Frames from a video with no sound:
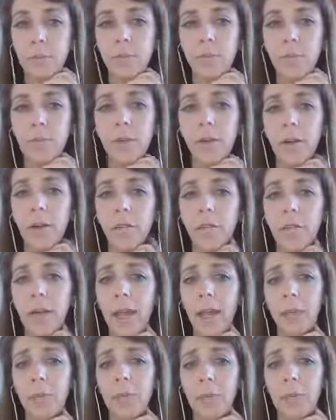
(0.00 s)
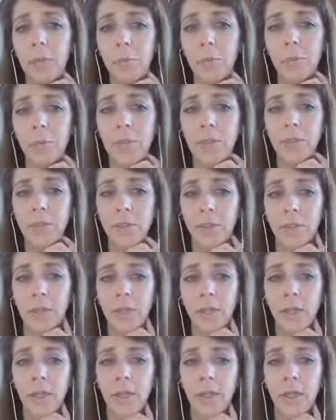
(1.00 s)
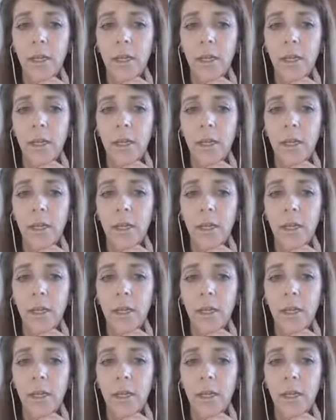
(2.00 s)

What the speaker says: Now, if you have a Shopify store,